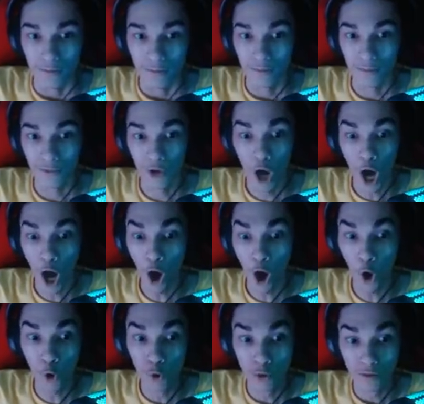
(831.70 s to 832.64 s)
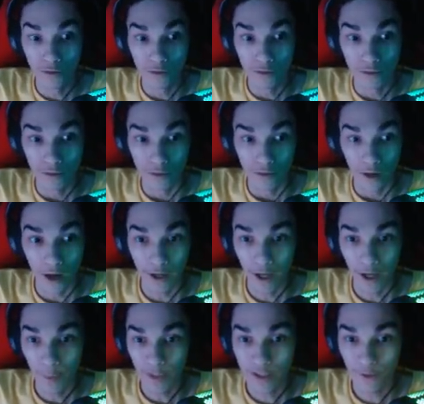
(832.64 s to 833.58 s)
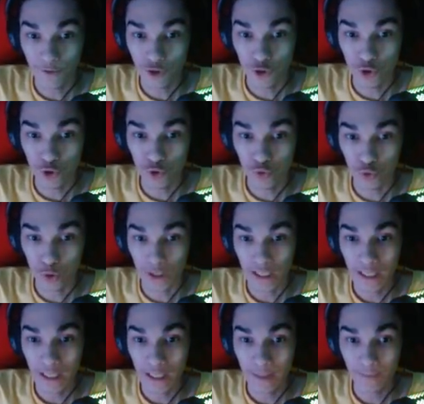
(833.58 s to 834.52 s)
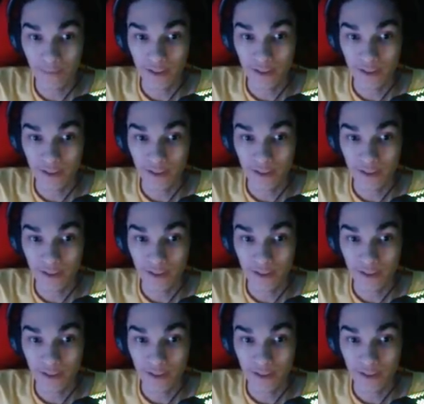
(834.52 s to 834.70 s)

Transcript: No! I got myself trapped.